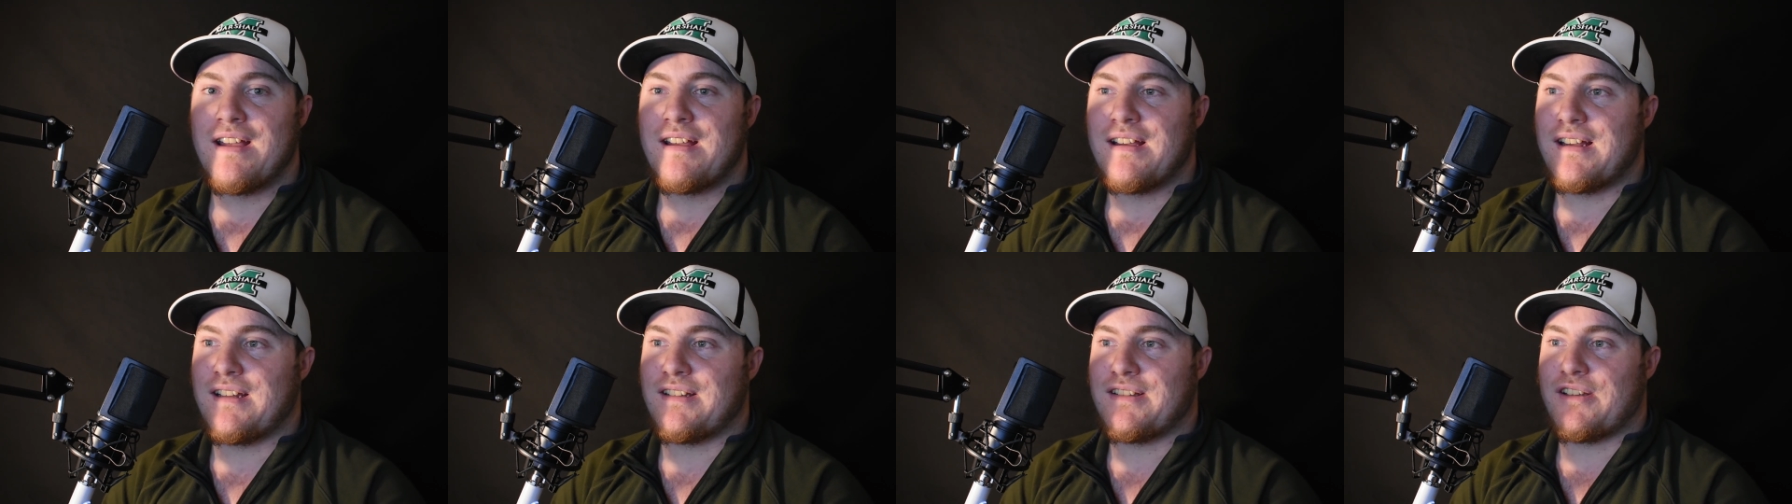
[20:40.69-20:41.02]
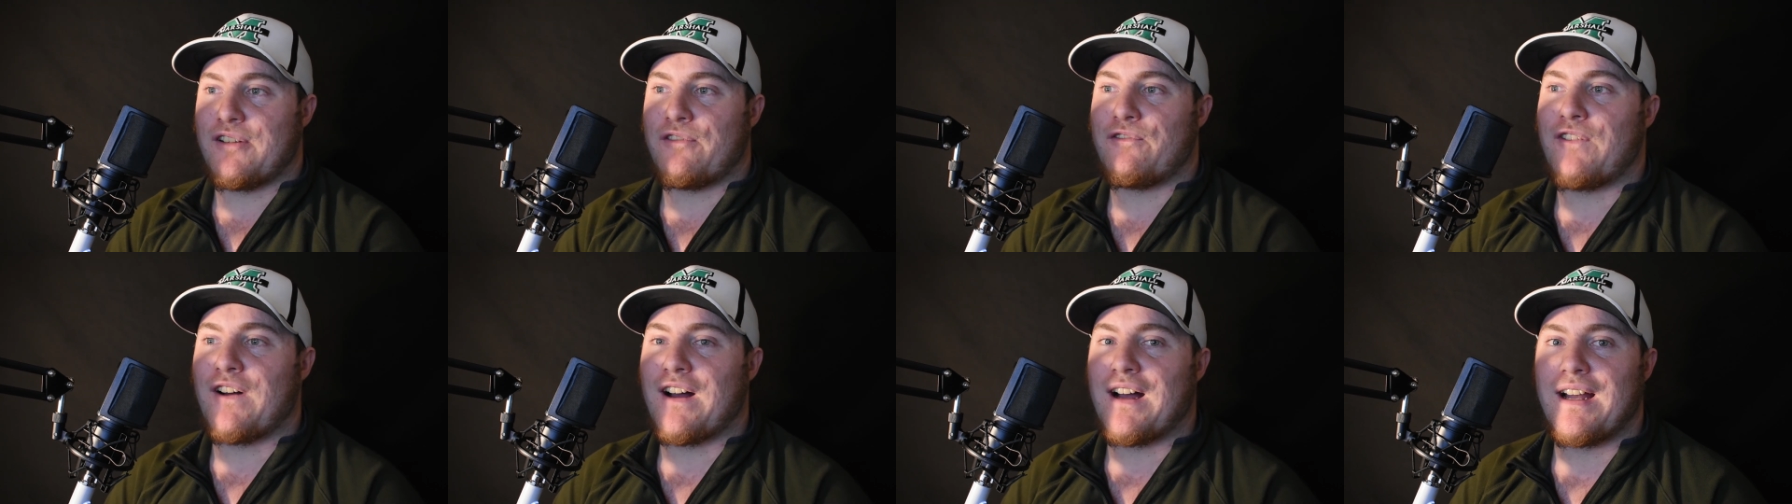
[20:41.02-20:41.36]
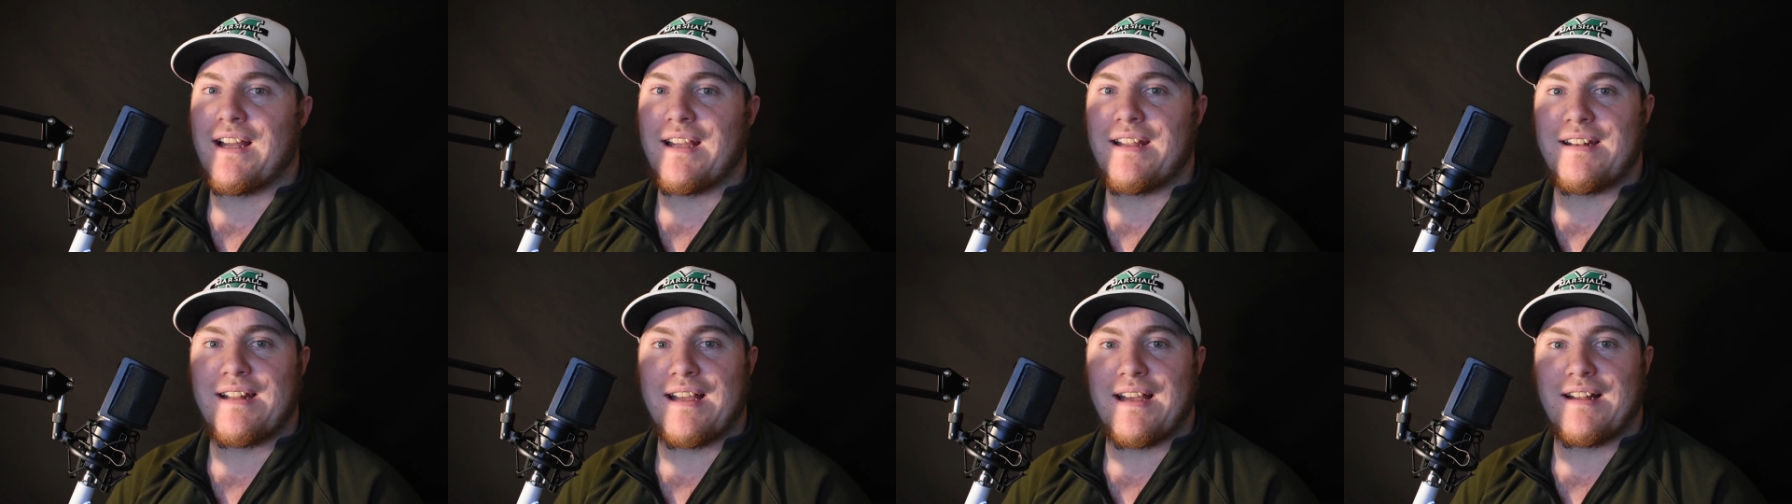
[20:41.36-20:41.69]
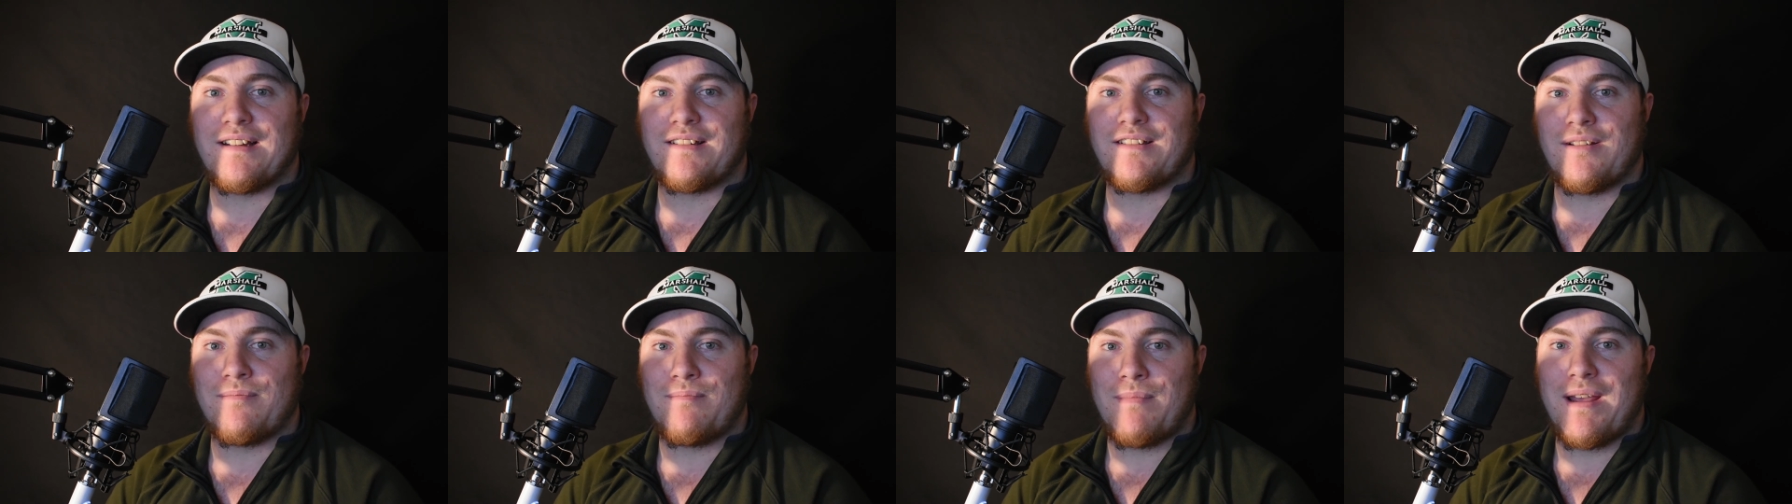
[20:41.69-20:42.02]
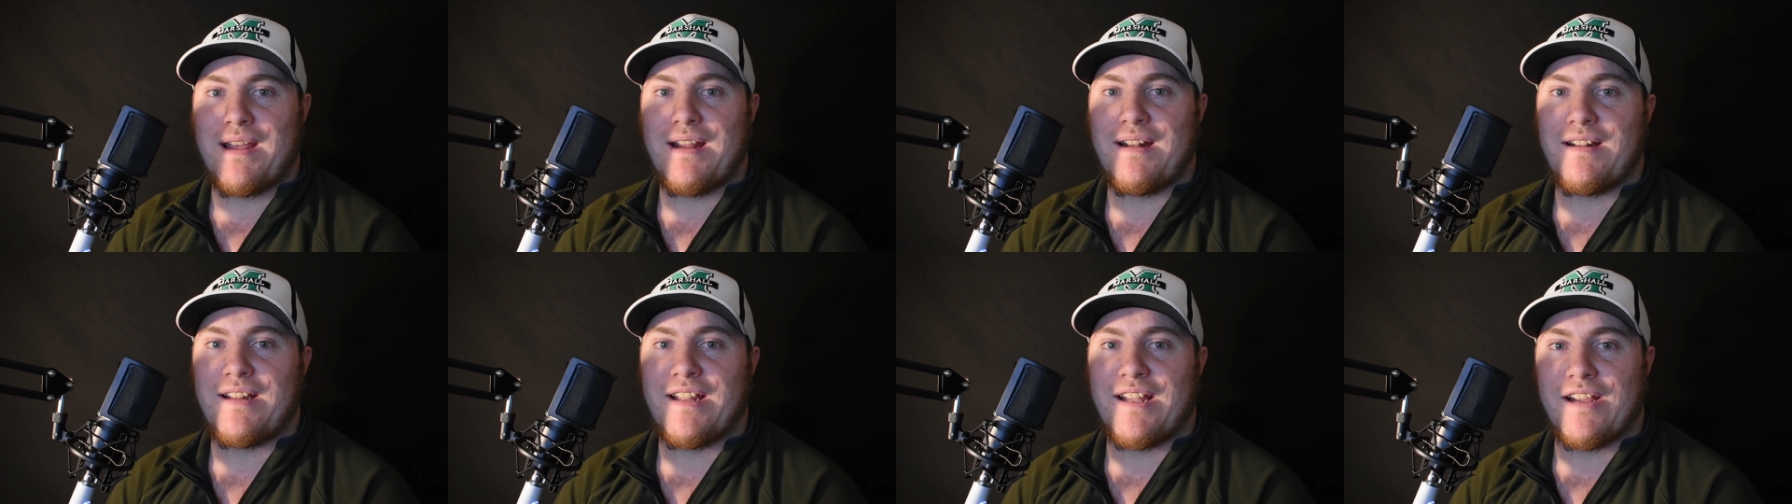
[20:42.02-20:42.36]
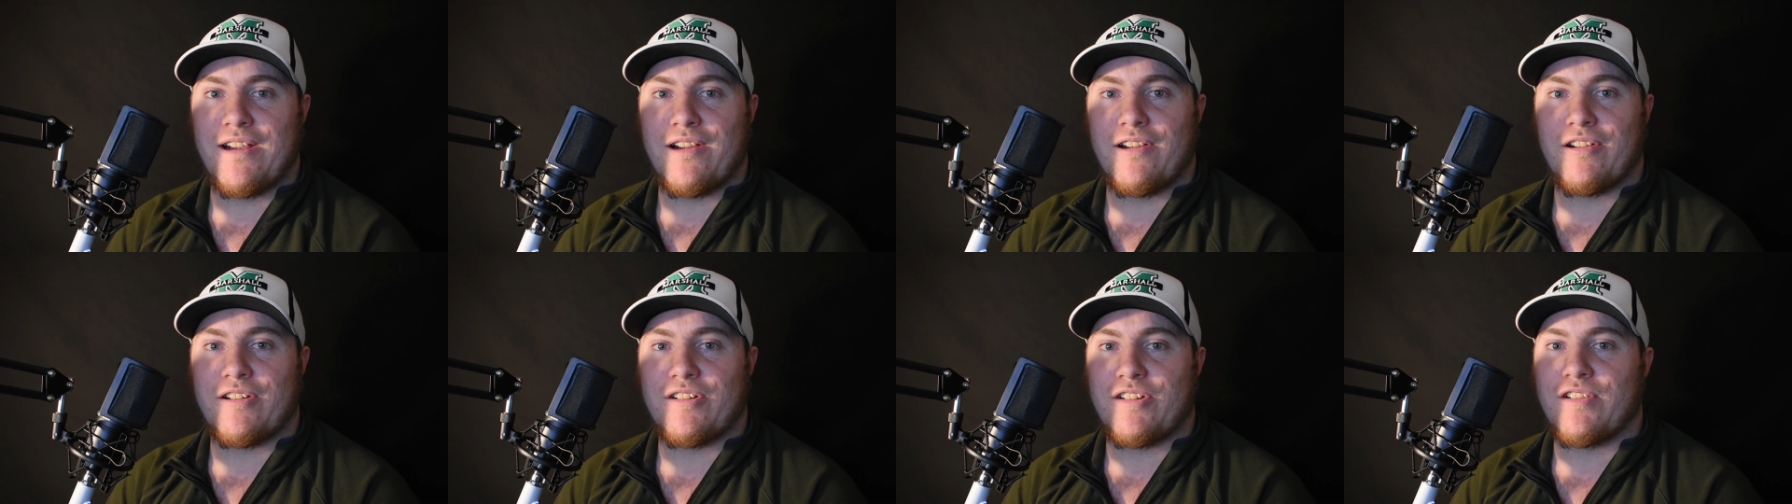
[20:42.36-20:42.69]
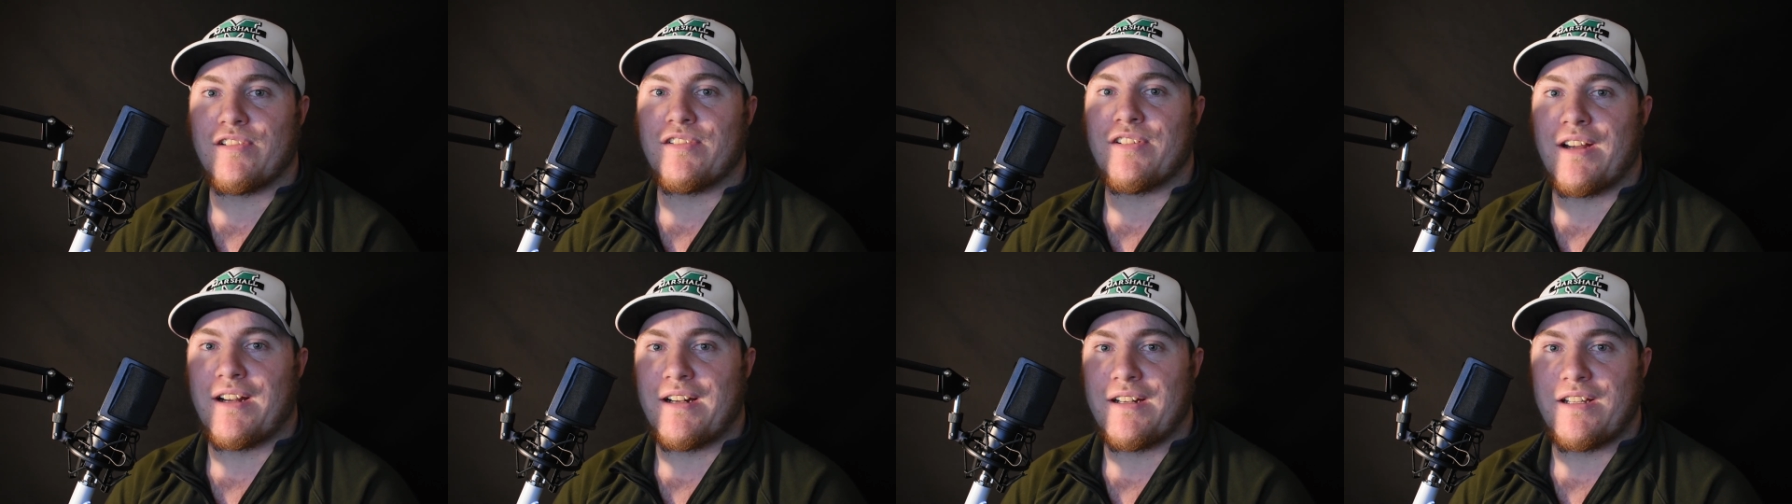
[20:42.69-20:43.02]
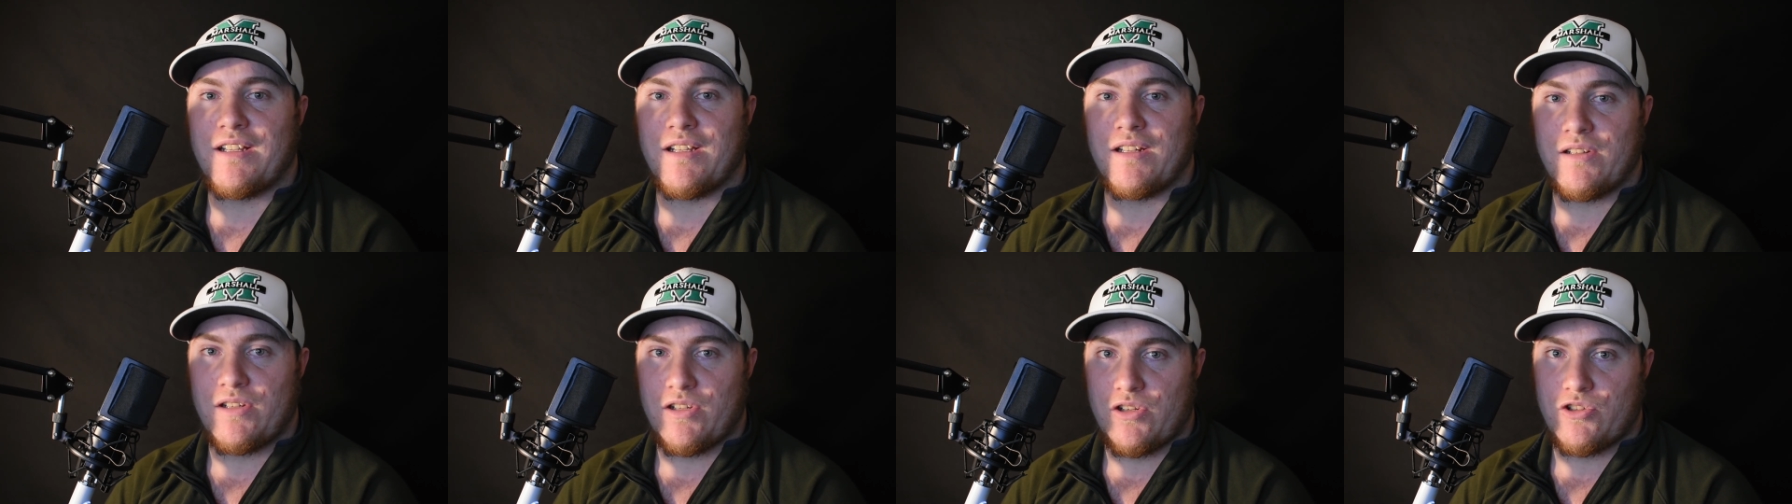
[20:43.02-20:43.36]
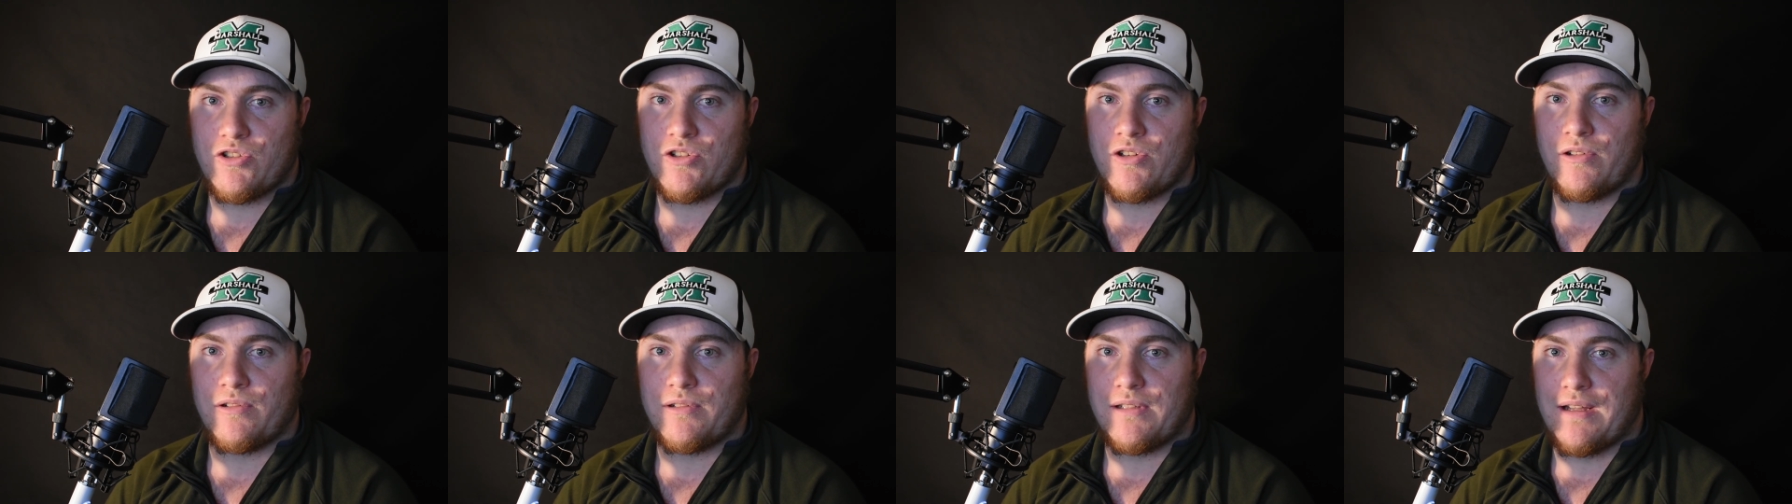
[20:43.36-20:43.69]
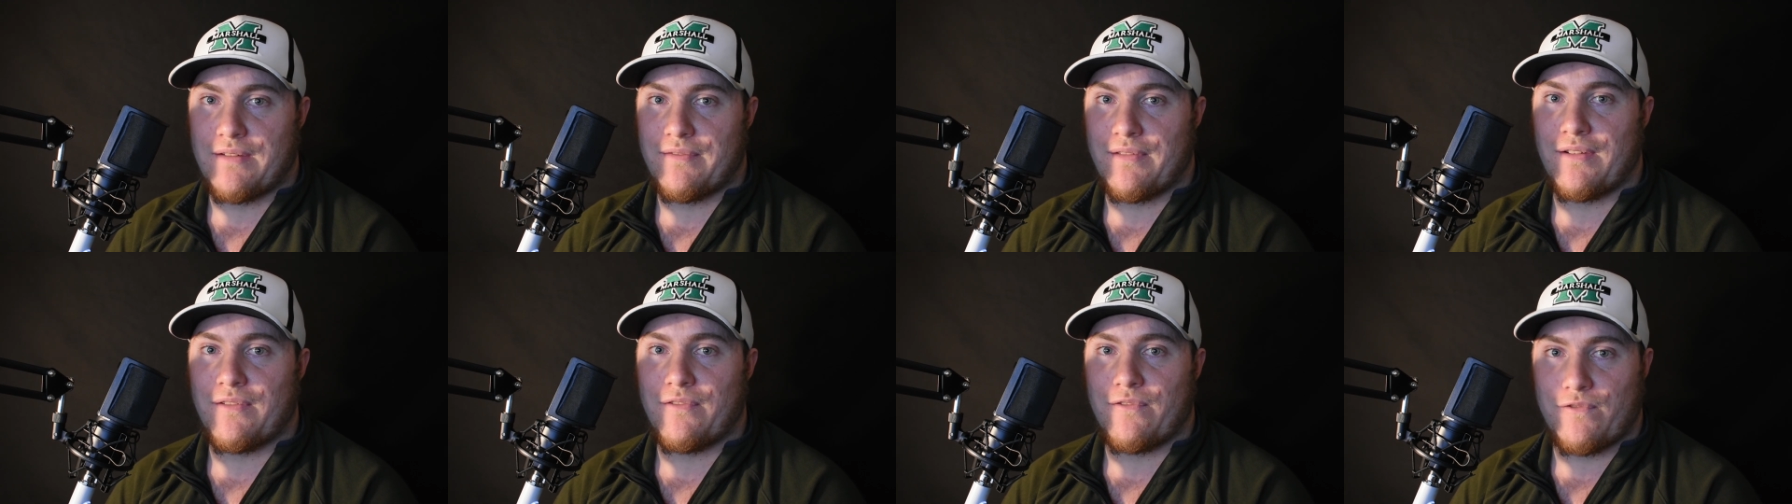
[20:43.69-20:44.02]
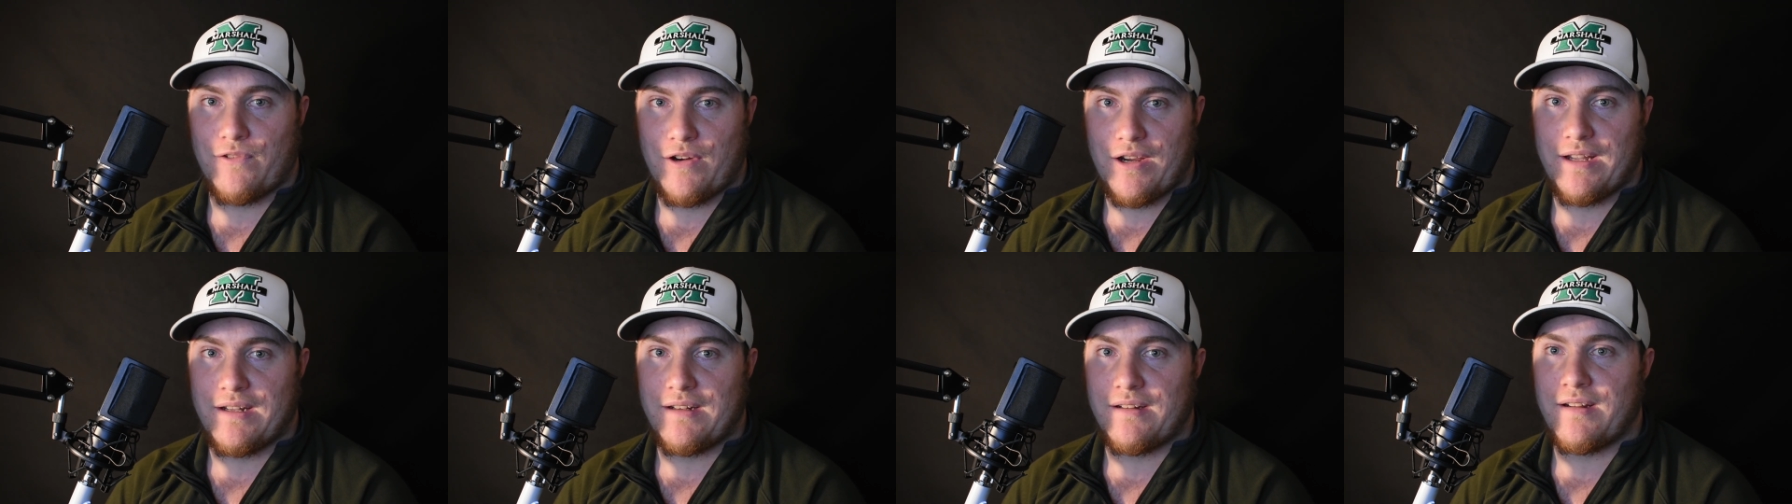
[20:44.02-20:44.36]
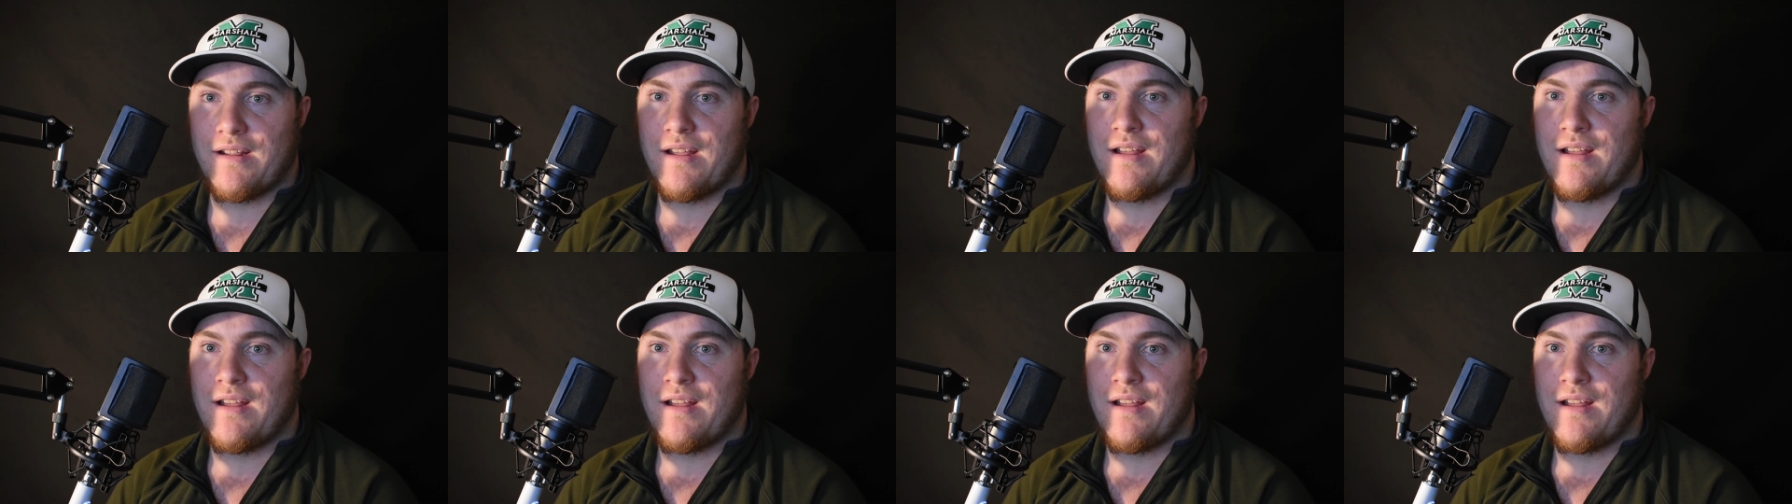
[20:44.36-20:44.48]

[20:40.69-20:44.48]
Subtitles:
is defined as the main character's unconditional loving friend,